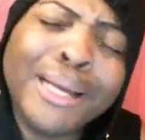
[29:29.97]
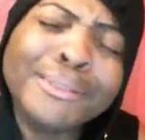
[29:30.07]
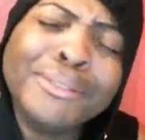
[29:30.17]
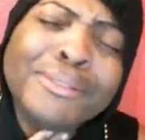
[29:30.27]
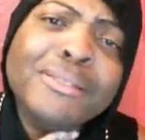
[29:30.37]

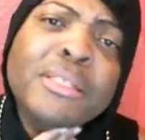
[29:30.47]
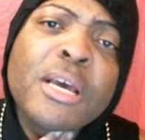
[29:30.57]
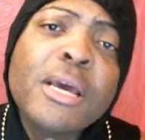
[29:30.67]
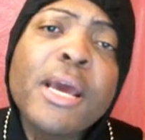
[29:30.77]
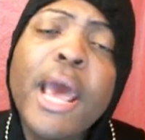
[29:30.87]

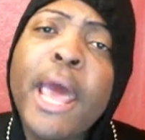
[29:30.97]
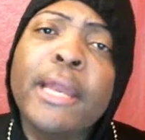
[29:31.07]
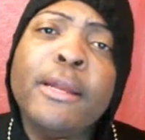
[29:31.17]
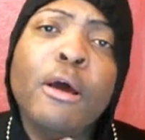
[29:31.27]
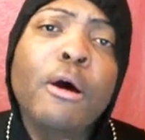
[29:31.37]

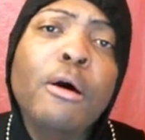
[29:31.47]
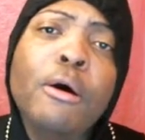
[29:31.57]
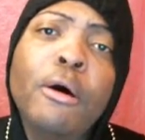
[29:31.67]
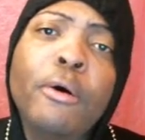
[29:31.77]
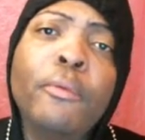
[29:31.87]
And
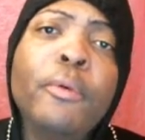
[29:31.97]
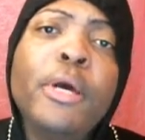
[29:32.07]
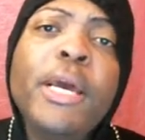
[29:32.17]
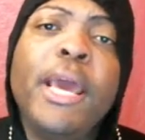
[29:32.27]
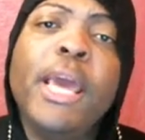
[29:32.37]
then,
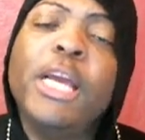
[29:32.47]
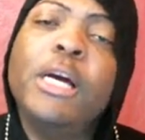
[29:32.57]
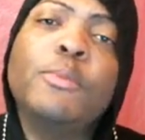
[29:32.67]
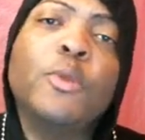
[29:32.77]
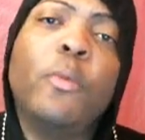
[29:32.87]
here
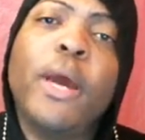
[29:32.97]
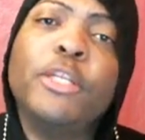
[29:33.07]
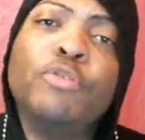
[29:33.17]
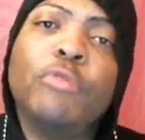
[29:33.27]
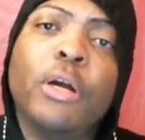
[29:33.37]
comes a
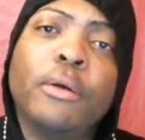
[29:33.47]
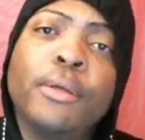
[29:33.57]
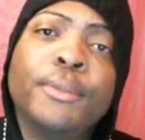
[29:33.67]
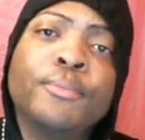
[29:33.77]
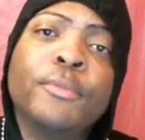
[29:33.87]
white truck.